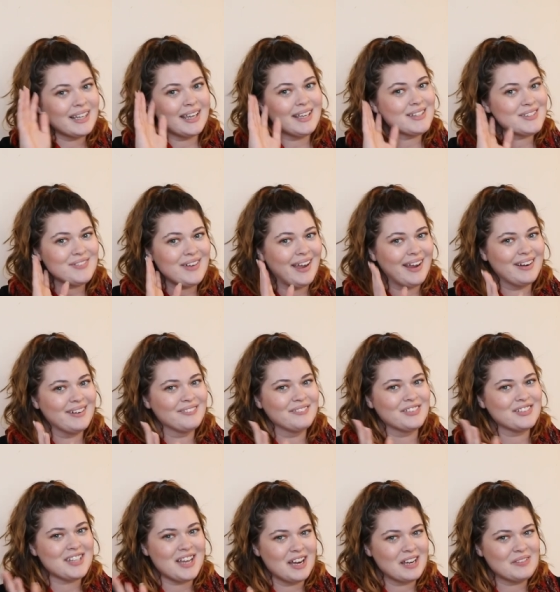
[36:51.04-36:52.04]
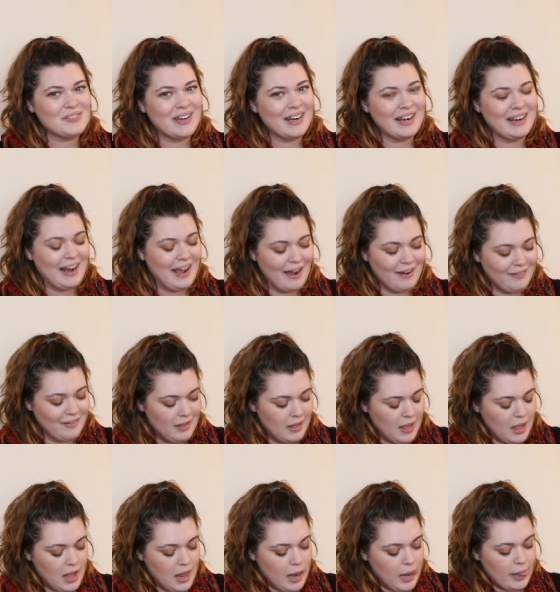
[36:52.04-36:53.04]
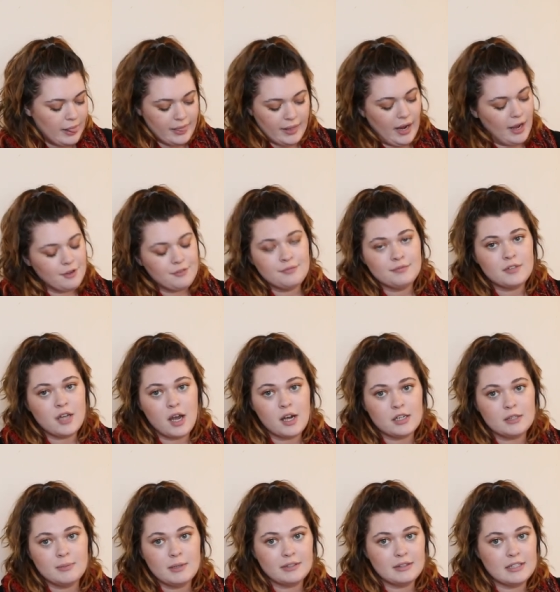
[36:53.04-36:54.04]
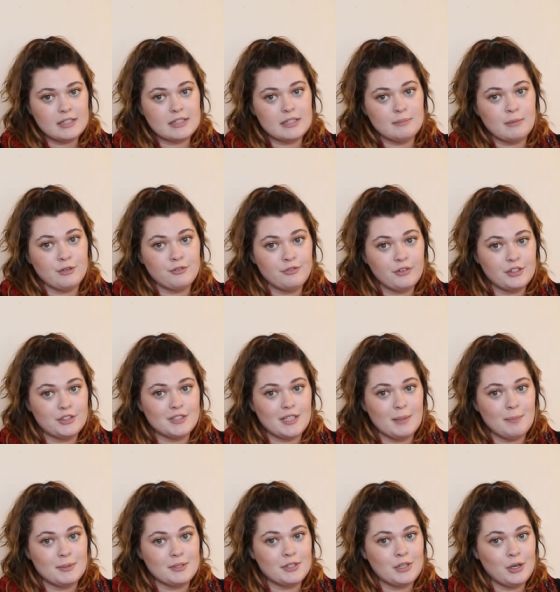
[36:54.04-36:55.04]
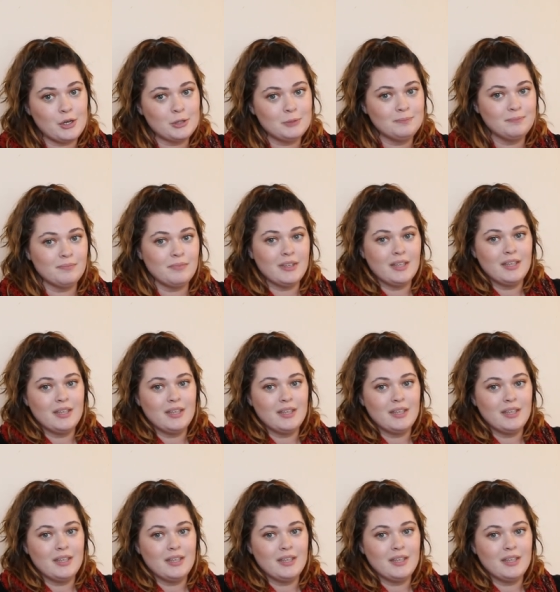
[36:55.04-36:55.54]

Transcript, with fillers: it's fine, we'll talk about it now. I've talked about this in my first episode.